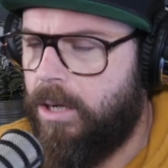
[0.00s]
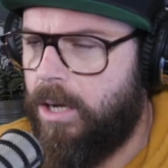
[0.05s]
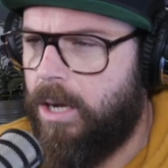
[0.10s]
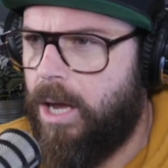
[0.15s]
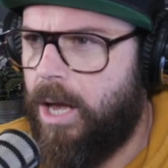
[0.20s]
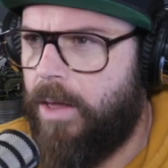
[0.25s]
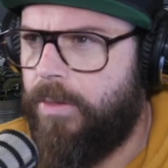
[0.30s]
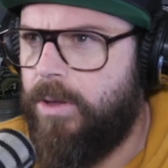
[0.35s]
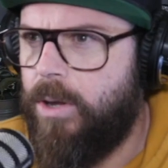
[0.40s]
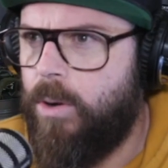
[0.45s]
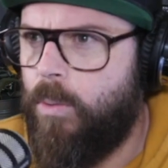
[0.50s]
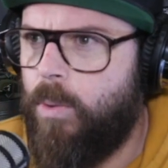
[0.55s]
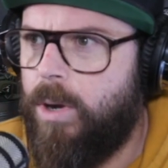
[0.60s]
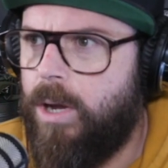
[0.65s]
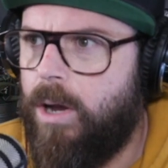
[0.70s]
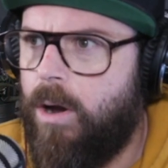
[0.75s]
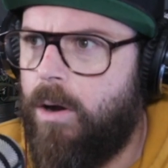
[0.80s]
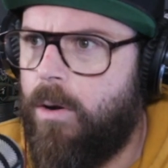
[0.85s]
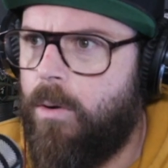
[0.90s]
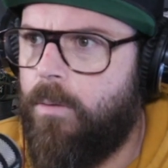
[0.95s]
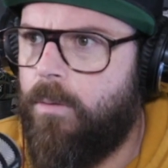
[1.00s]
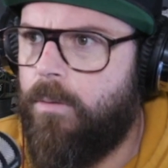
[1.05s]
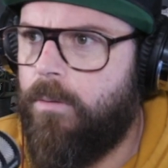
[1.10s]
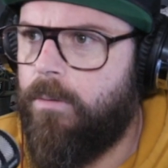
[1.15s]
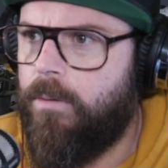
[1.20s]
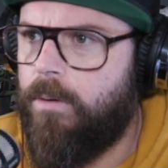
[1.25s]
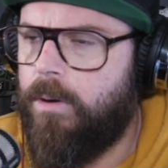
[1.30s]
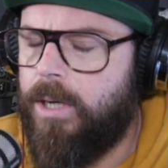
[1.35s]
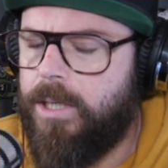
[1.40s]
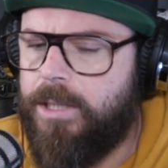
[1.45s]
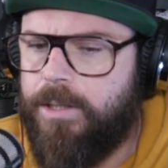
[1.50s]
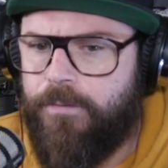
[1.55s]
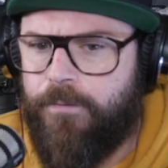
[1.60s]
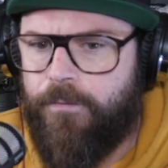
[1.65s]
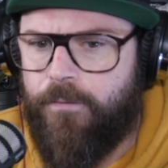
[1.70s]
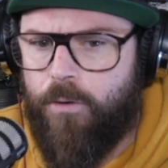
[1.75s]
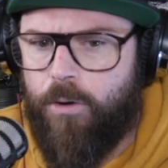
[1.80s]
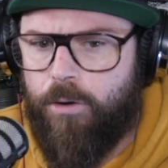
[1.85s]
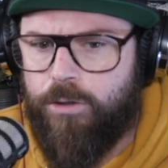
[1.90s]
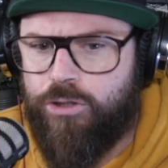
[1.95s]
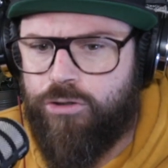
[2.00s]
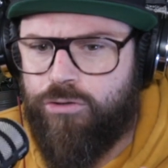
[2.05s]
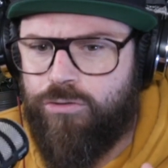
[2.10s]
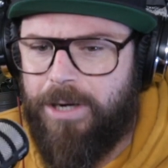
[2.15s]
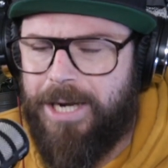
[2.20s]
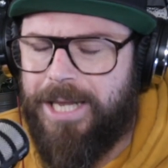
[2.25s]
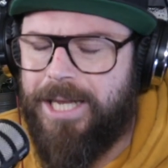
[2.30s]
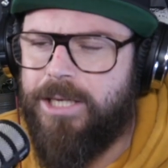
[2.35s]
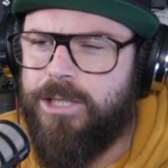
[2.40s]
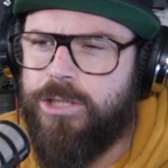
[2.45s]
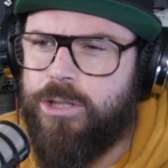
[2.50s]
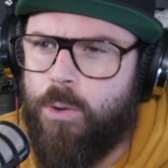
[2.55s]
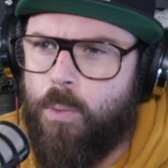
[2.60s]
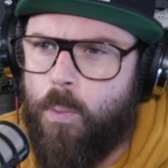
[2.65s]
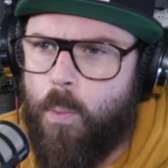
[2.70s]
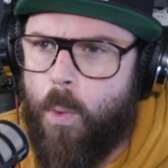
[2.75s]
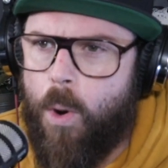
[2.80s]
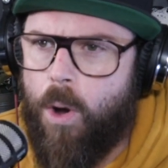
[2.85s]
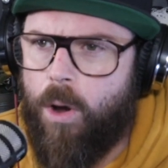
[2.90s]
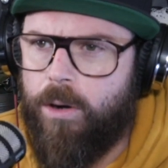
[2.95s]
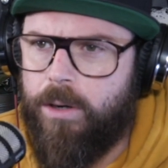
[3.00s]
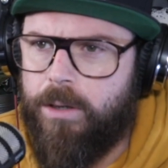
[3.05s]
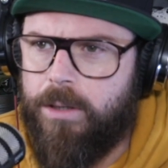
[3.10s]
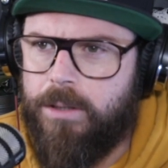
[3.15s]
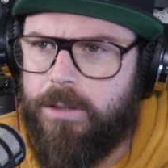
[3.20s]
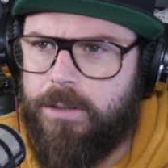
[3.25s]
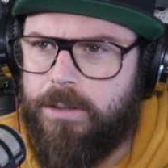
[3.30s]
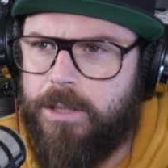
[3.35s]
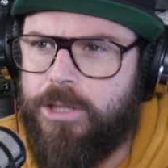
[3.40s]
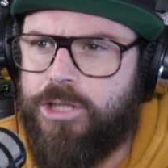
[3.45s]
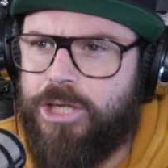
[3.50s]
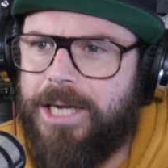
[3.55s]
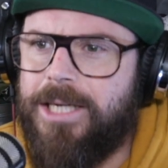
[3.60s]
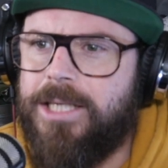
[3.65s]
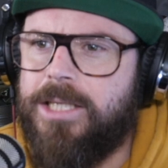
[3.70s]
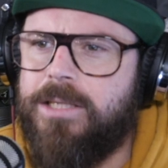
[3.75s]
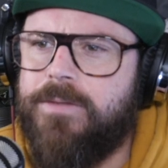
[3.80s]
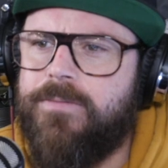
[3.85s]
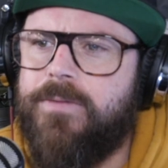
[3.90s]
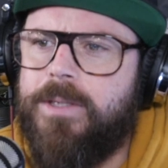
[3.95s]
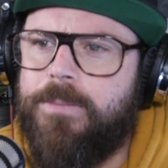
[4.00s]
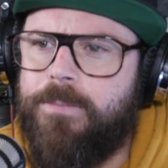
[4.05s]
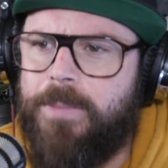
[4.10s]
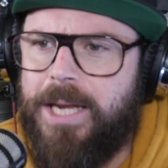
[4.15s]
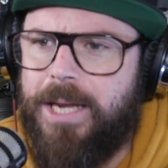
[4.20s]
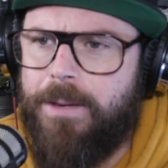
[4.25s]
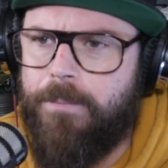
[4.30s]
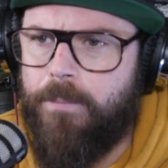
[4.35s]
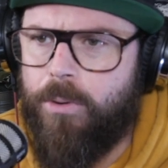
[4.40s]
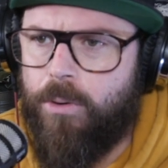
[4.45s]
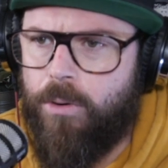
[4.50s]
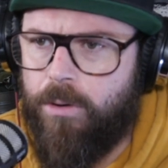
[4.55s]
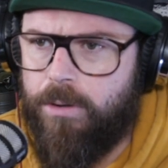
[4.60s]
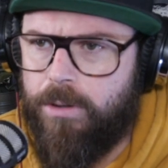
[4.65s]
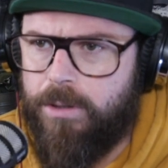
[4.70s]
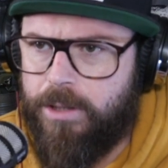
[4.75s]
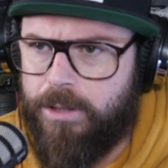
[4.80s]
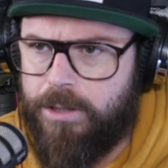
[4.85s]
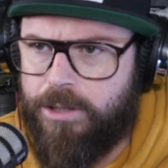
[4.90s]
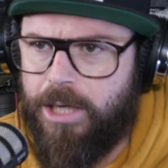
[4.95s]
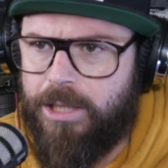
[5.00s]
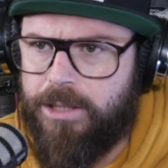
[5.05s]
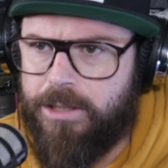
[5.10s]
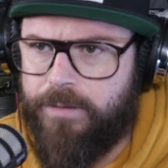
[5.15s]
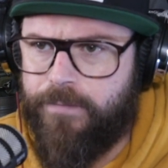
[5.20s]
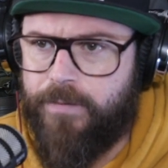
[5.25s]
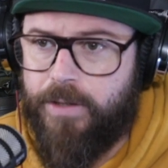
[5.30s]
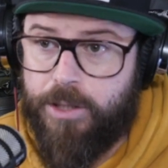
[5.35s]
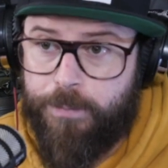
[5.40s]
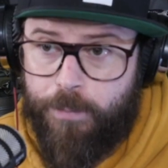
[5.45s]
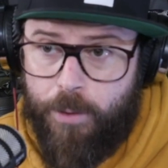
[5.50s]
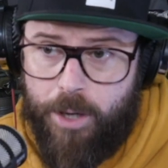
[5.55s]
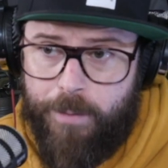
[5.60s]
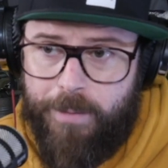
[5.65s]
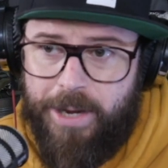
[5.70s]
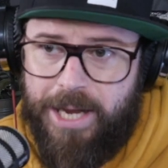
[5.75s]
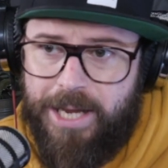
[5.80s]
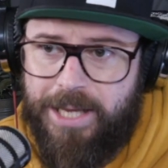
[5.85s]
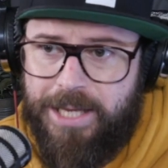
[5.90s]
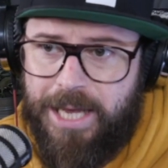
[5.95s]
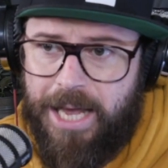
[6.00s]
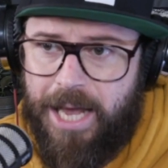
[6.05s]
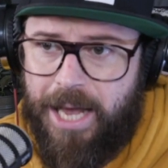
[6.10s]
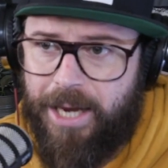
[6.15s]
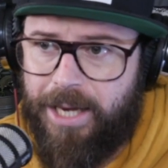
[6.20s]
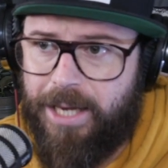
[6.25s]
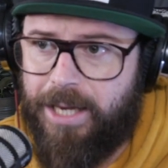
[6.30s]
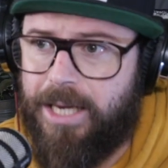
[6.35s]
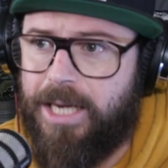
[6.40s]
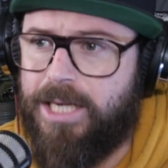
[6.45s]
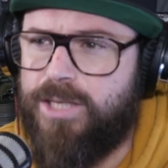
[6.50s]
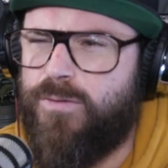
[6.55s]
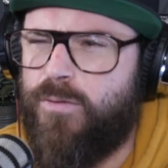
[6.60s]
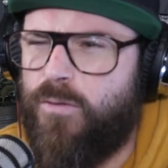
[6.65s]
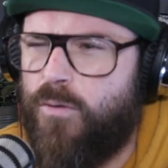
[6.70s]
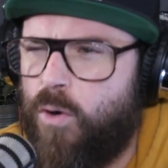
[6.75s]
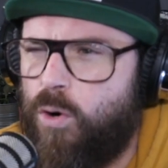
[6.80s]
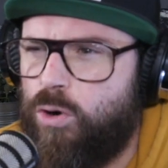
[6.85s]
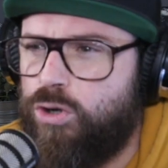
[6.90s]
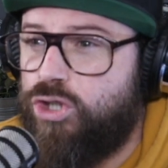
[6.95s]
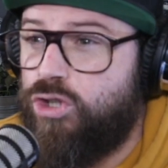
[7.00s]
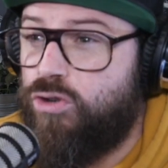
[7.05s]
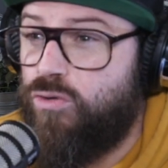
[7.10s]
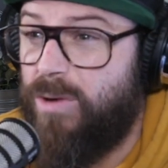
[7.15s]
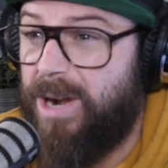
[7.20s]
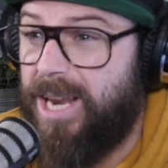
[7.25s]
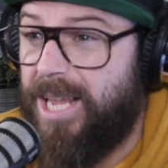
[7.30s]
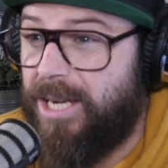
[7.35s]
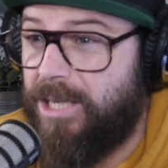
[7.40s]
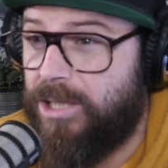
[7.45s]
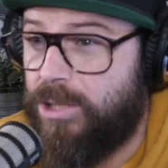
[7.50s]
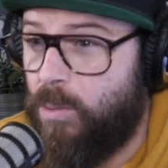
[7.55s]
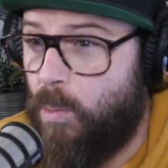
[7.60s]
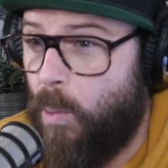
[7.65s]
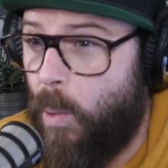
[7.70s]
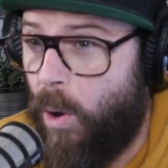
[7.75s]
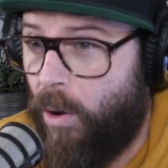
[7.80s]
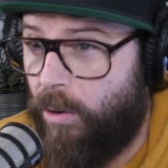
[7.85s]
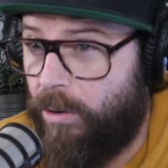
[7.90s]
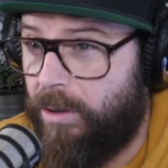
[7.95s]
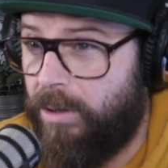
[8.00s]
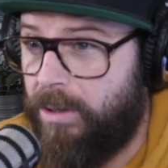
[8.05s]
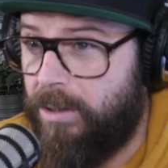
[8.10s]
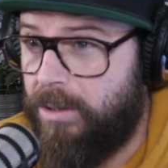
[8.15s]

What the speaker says: I think we are. Is it 4 trillion to 1? The chances of us being born, the chance of the sperm hitting the egg is 4 trillion to 1.